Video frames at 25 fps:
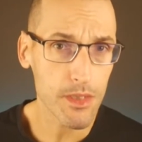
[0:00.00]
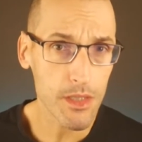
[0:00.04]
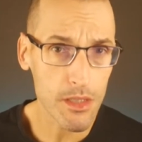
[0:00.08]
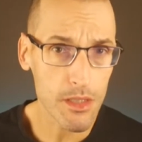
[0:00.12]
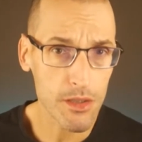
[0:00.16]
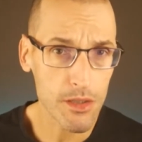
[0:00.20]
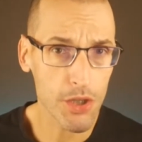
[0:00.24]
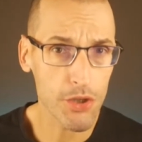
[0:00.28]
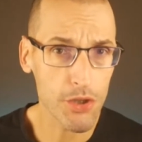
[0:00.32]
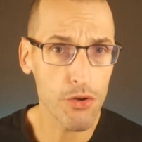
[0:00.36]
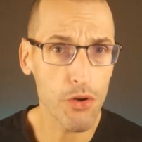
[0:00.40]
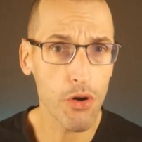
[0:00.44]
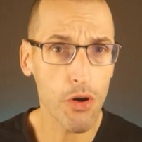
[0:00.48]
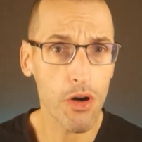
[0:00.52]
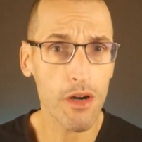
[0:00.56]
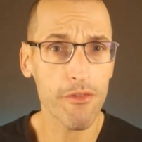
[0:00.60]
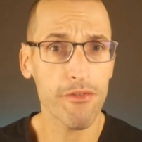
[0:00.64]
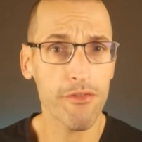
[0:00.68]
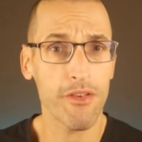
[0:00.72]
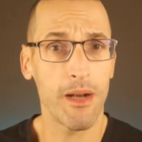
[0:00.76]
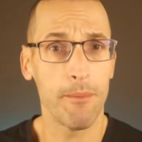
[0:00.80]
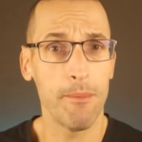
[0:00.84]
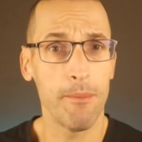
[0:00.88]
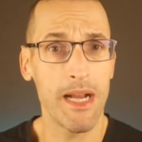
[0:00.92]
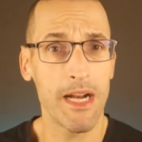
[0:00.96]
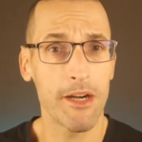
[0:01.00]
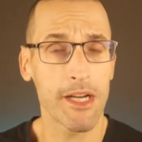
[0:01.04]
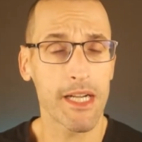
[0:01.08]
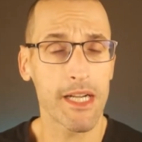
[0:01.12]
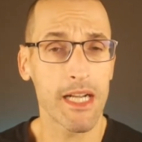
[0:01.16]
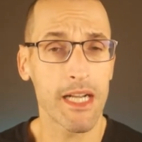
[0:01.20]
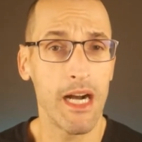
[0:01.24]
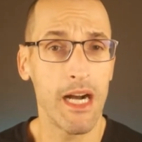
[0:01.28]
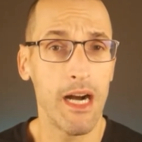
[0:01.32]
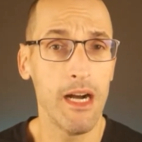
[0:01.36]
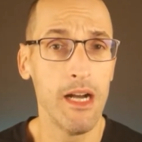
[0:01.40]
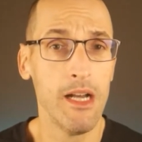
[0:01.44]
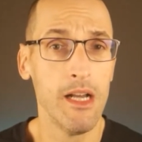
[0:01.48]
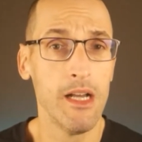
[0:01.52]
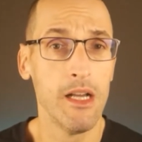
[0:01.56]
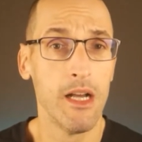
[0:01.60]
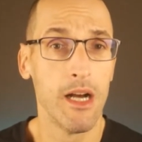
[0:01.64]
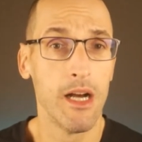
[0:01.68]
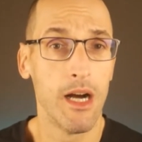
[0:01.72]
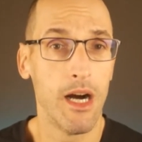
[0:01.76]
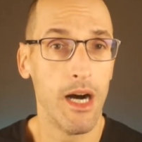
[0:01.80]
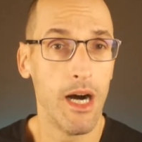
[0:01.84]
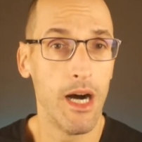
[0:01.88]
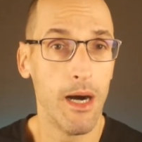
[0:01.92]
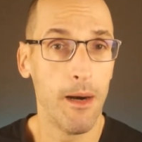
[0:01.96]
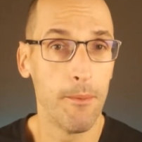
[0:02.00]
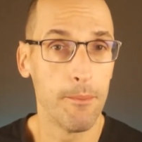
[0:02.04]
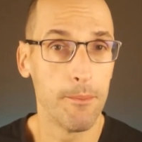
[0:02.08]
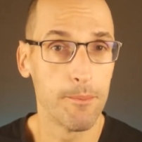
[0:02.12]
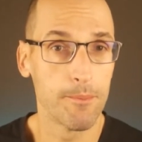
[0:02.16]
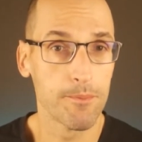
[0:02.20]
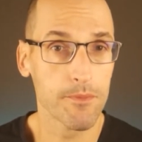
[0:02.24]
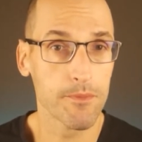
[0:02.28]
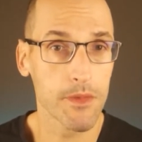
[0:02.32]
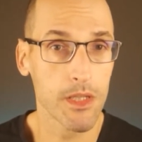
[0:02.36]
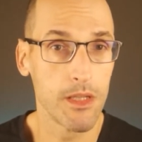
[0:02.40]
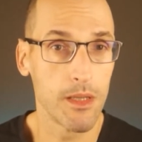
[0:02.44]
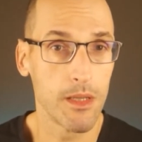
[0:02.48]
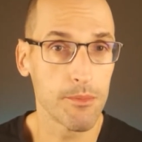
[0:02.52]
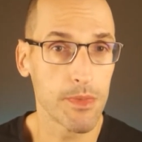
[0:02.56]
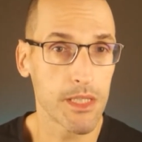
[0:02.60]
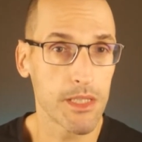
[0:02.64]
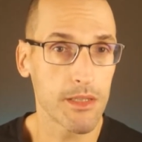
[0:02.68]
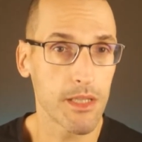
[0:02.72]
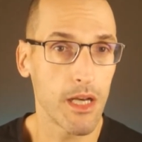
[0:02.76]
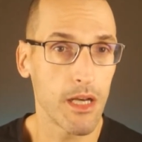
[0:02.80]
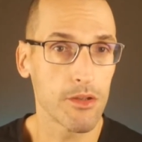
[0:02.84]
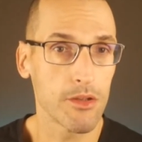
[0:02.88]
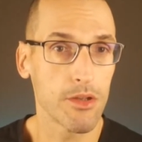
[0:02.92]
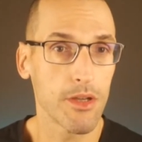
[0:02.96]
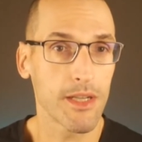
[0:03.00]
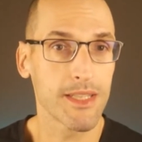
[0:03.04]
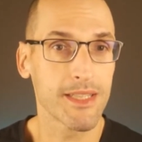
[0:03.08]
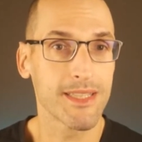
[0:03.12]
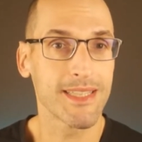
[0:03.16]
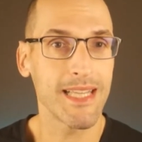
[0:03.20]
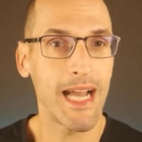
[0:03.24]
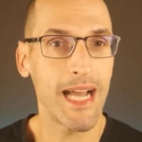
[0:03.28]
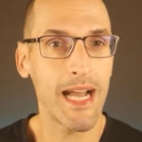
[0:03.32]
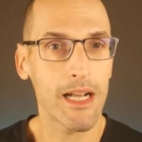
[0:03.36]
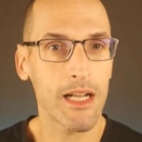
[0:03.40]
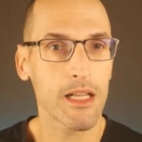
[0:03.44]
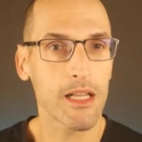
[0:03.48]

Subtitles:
the North America, let me tell you exactly